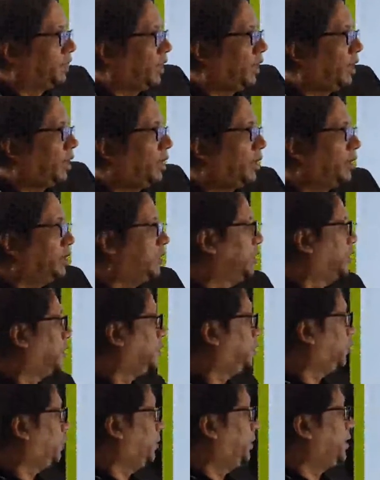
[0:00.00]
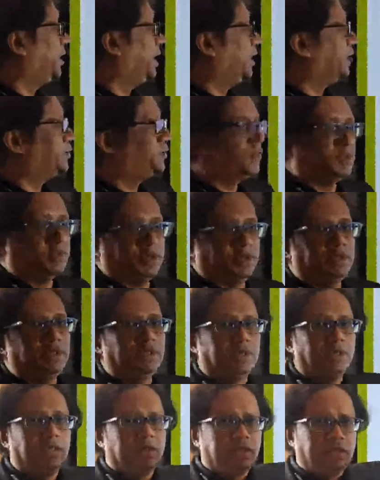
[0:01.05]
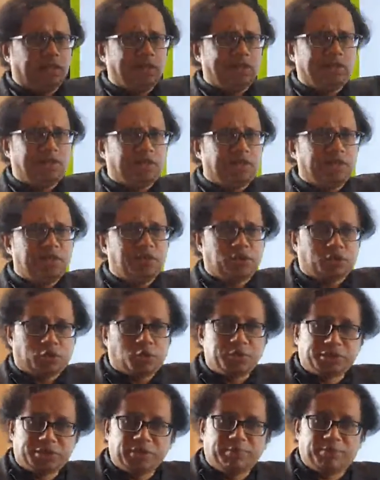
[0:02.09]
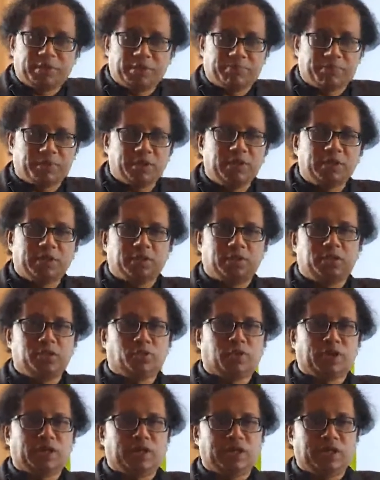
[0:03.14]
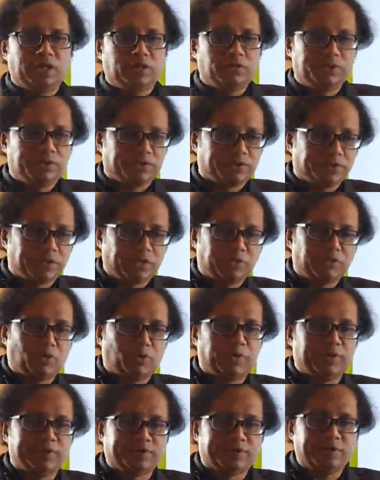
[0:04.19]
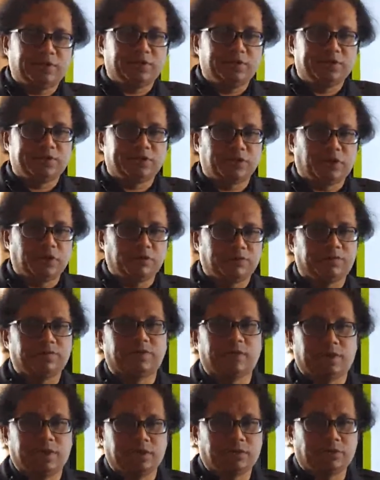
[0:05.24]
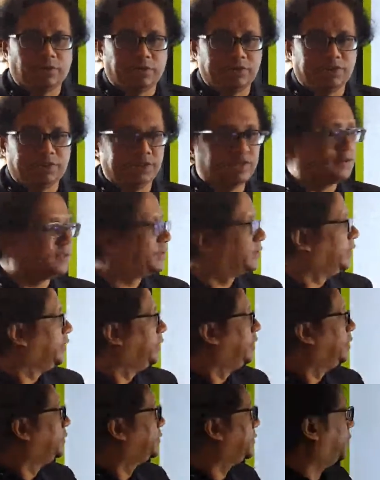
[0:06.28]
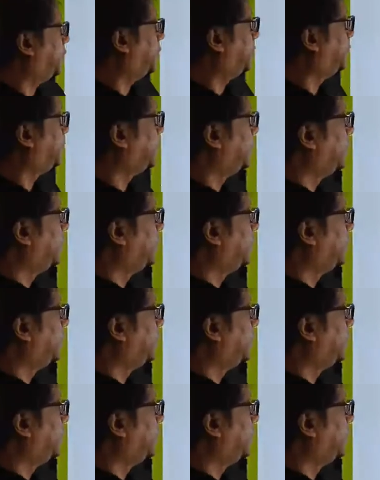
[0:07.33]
are to be answered. In your question paper, you just normally see this sort of questions. So